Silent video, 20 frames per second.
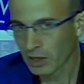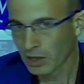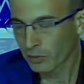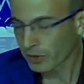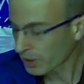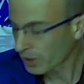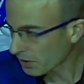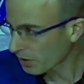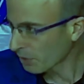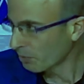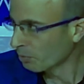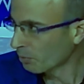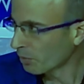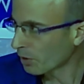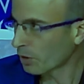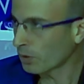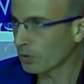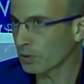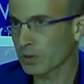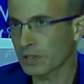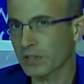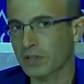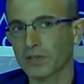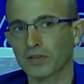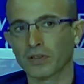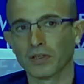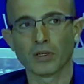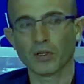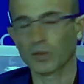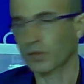which is the
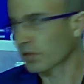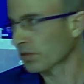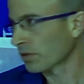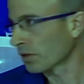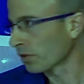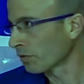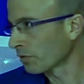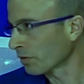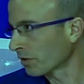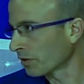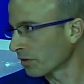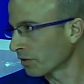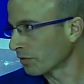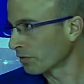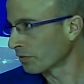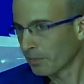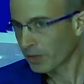most conservative